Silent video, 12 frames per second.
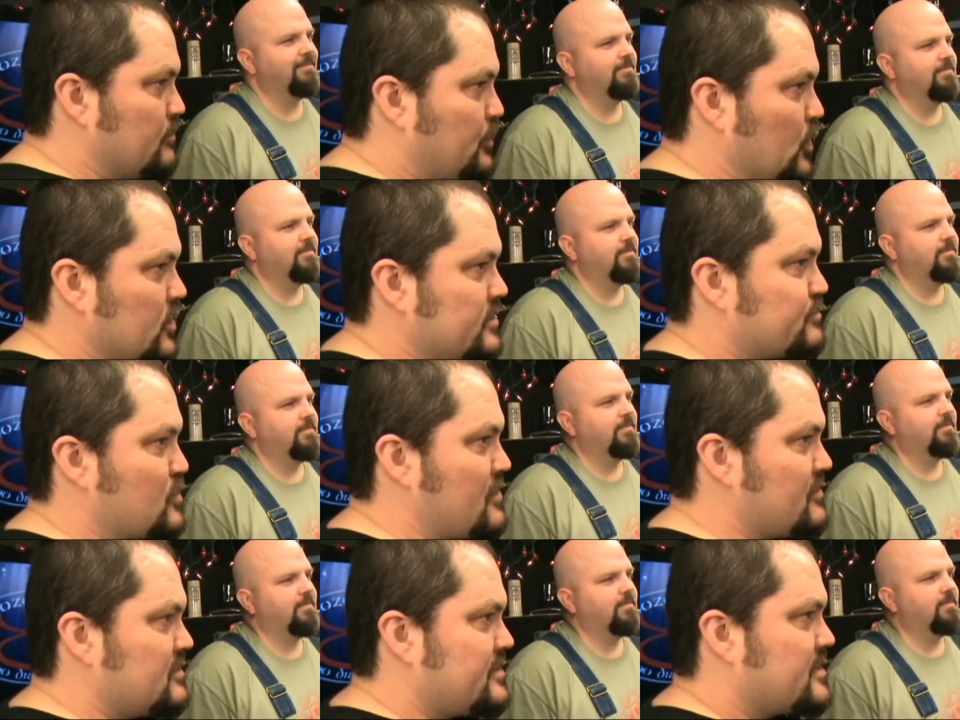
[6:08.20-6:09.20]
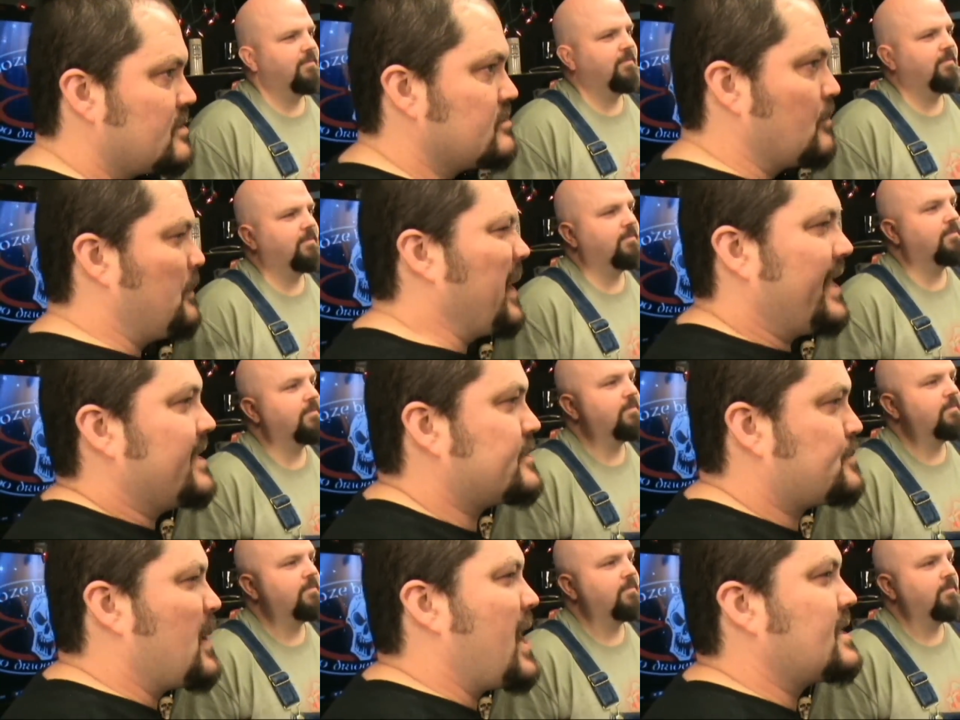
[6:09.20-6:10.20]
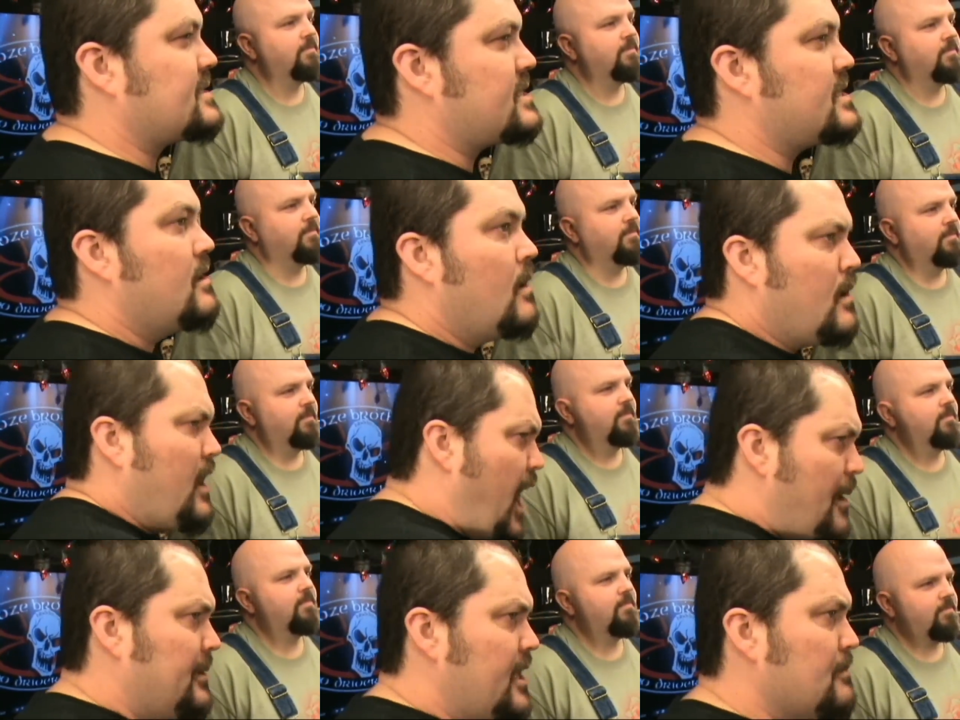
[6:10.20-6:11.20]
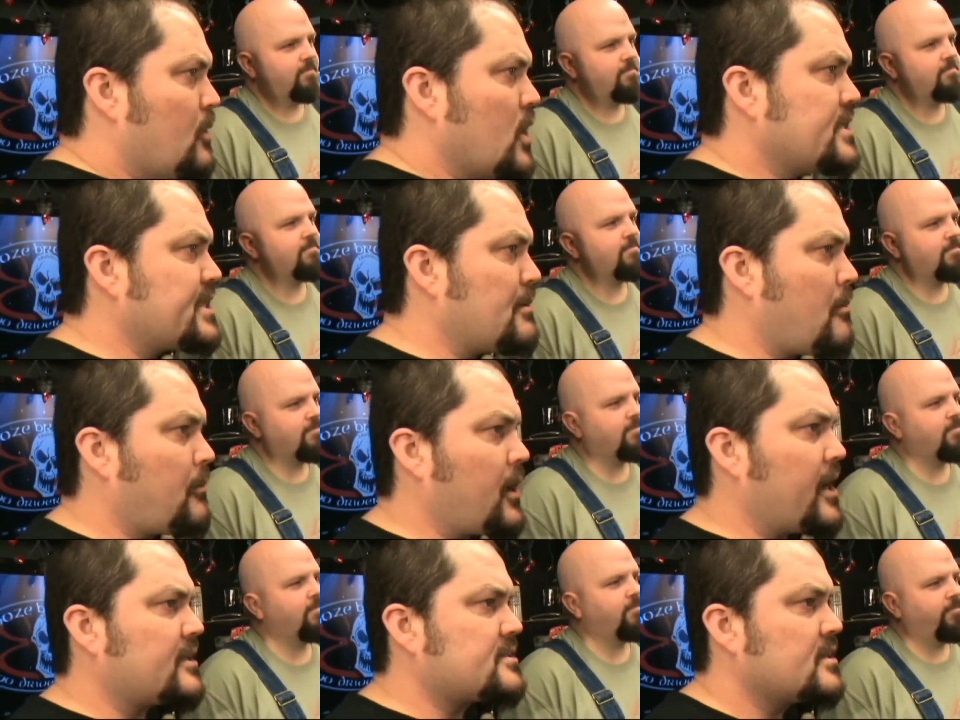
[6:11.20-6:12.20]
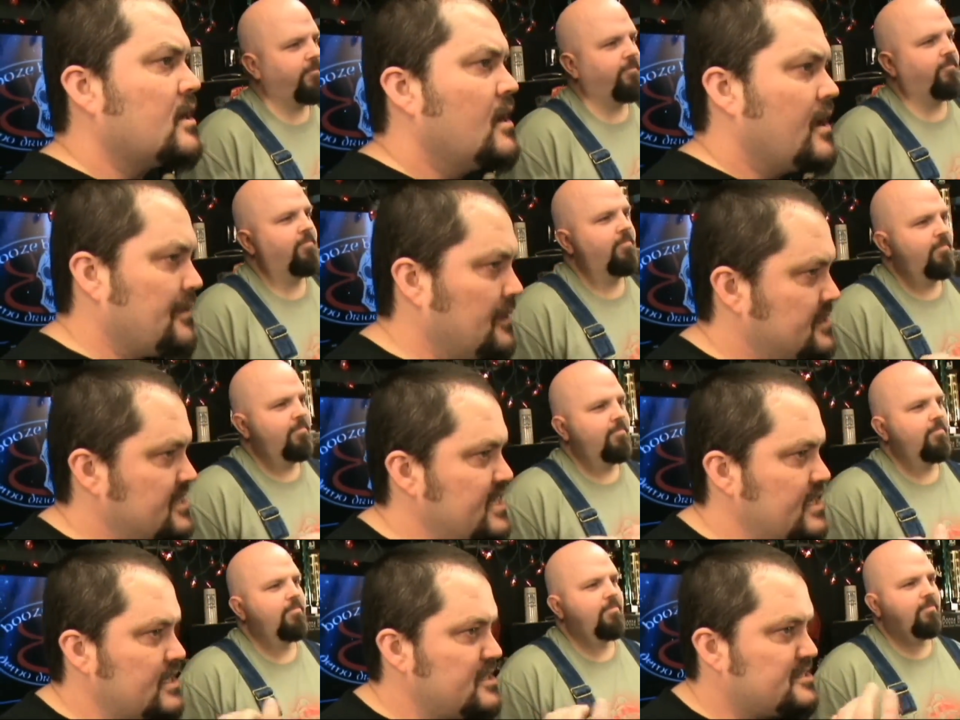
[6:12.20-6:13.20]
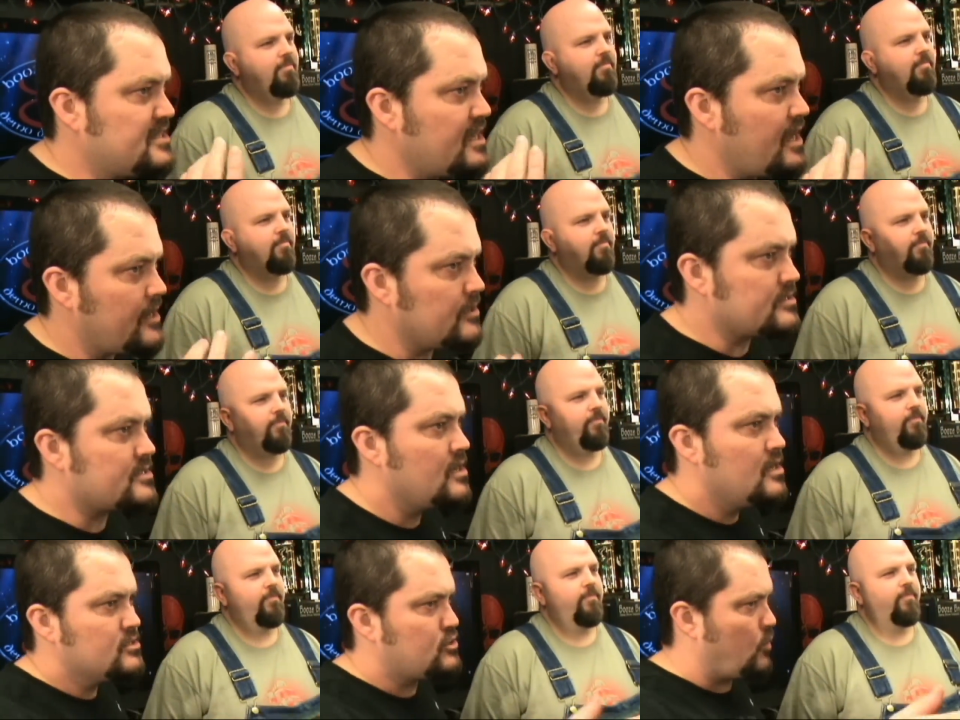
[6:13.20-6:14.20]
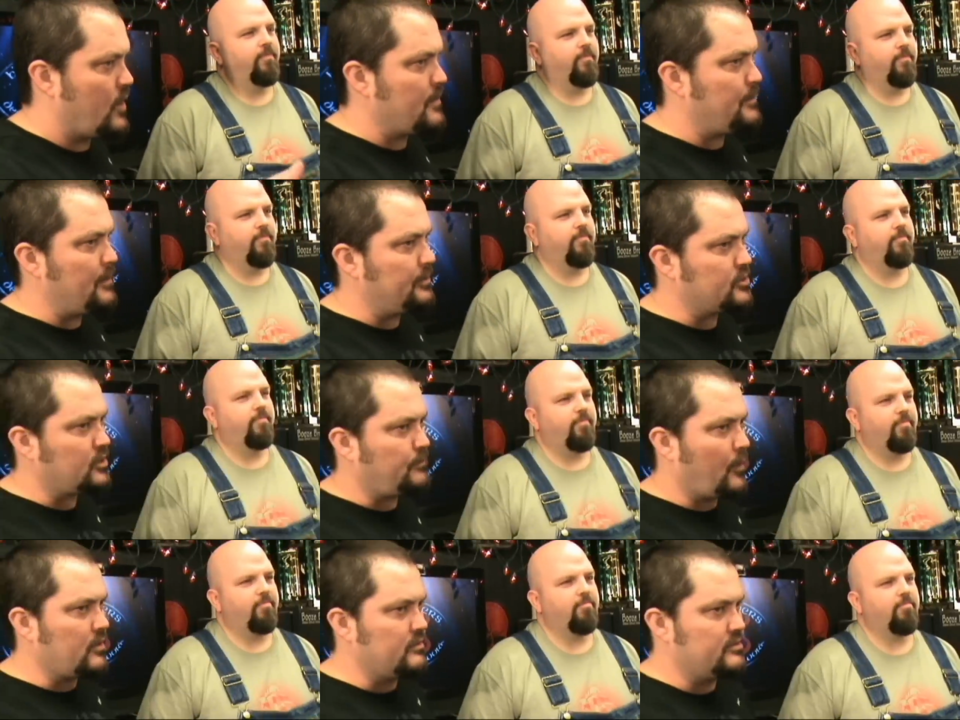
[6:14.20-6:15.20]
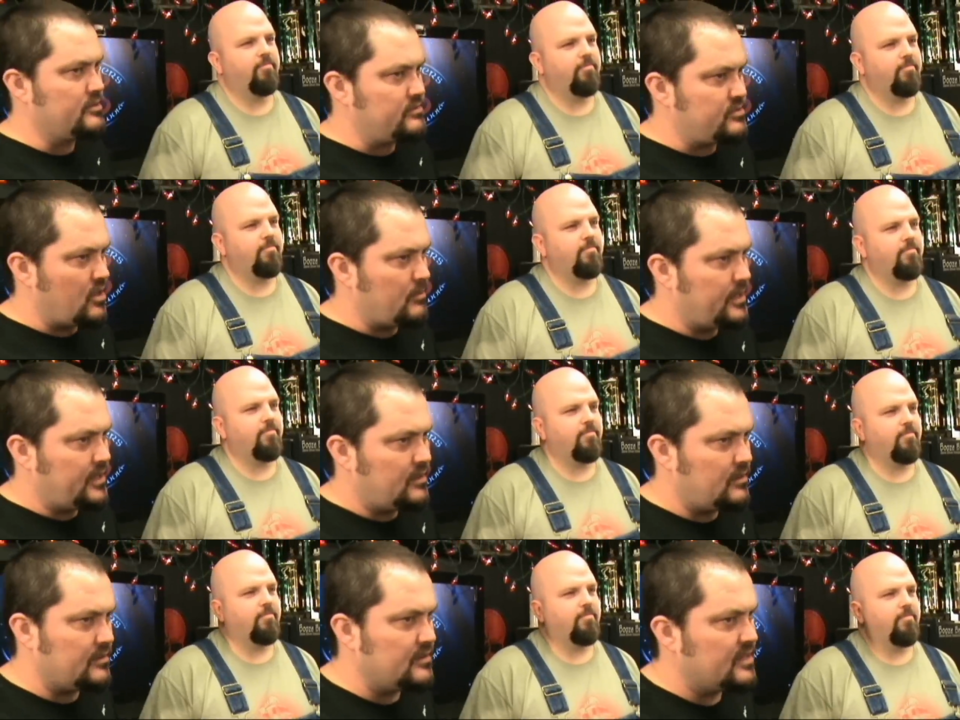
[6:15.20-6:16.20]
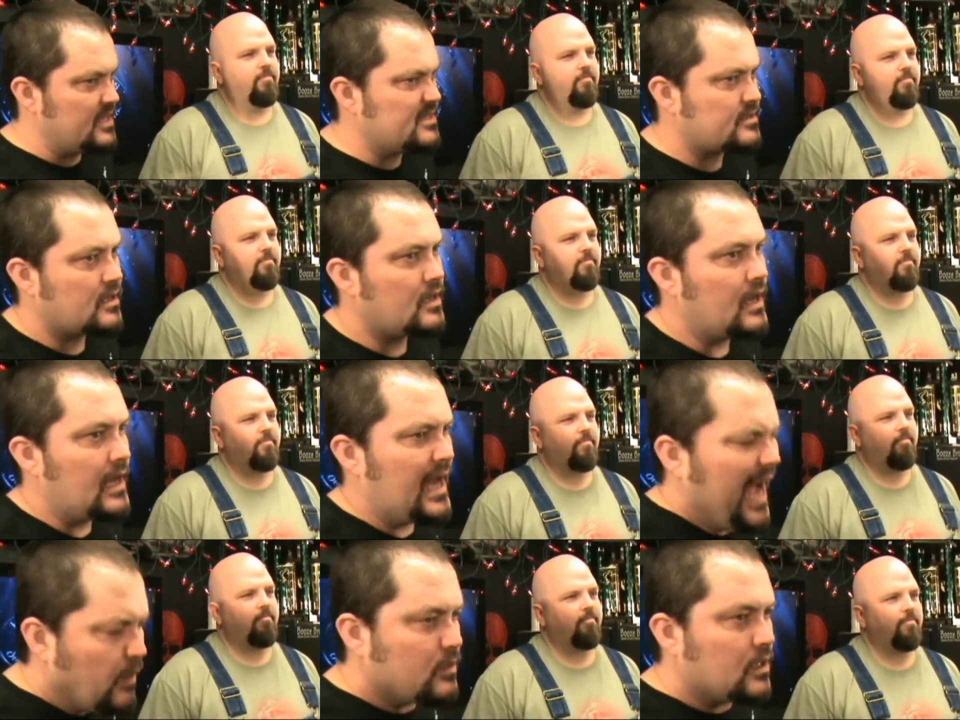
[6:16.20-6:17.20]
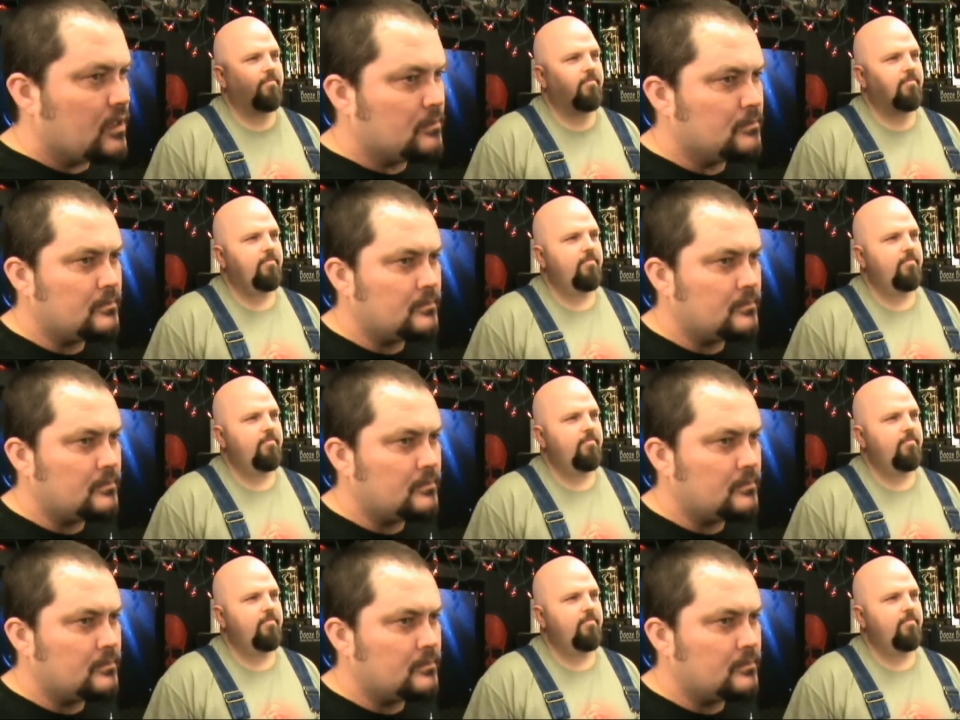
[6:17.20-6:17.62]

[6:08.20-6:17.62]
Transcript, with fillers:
Speaker 1: Booze Brothers, the Page Posse, M&M Boys Demo Products, and the DEC Headers, 20 people took part in determining this outcome.